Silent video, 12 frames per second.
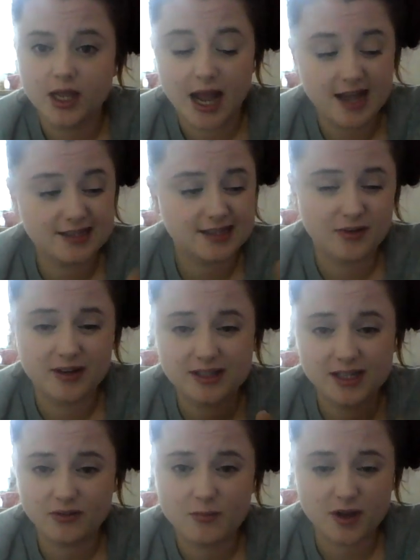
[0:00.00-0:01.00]
has to get on a
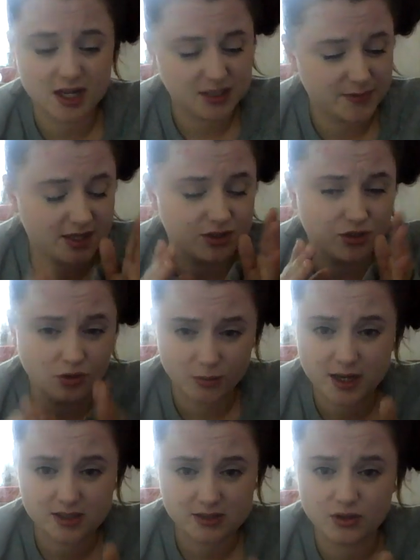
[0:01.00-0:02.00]
different bus, but it's your
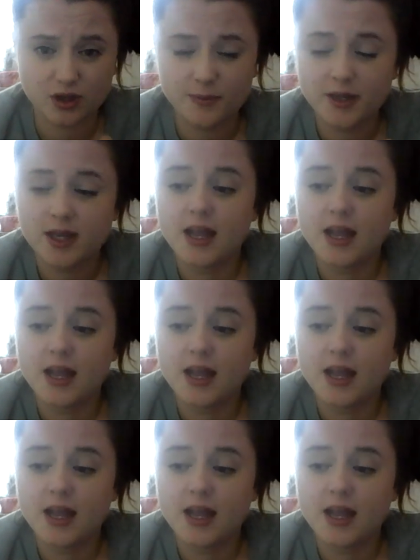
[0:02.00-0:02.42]
bus stop,